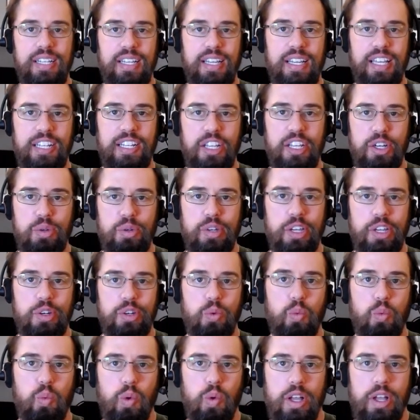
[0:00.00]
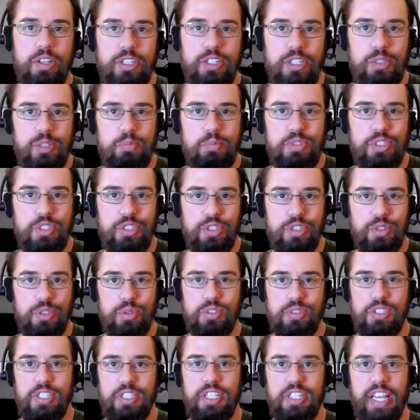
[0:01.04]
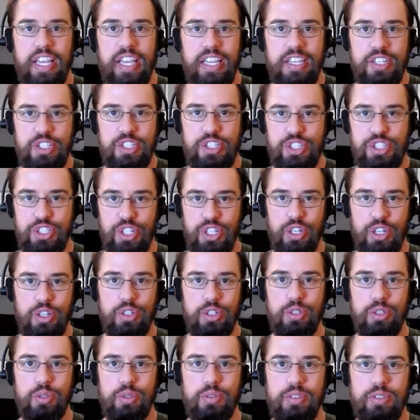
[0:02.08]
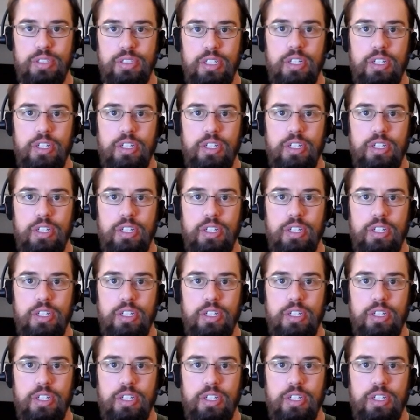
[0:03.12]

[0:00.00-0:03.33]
Hello and welcome to today's show.